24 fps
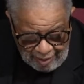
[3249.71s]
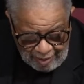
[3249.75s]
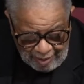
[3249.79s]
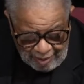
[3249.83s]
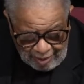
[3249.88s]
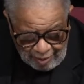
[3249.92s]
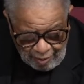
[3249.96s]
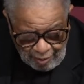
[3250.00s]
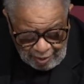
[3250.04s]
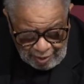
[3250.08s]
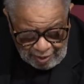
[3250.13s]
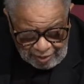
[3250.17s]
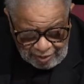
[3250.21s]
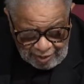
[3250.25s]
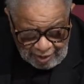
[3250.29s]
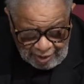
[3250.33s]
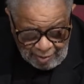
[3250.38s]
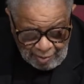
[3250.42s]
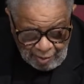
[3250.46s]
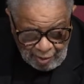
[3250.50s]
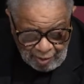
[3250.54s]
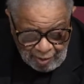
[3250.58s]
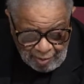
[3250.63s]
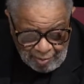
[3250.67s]
You want to say
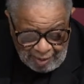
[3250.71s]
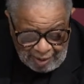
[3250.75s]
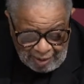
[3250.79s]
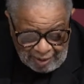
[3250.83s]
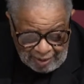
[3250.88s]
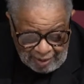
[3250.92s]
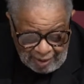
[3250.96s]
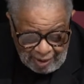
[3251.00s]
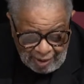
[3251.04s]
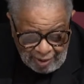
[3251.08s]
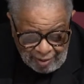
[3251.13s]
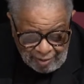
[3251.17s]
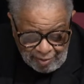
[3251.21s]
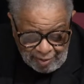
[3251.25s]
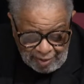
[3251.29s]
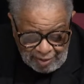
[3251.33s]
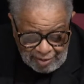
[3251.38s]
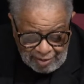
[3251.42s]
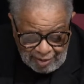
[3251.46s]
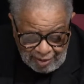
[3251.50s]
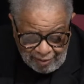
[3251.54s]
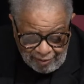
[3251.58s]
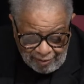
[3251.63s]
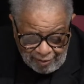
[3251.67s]
any more about the
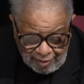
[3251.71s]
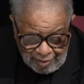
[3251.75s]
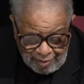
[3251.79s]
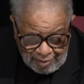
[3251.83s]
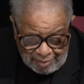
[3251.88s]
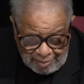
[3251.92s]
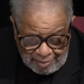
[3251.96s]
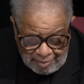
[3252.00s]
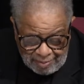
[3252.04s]
outreach effort?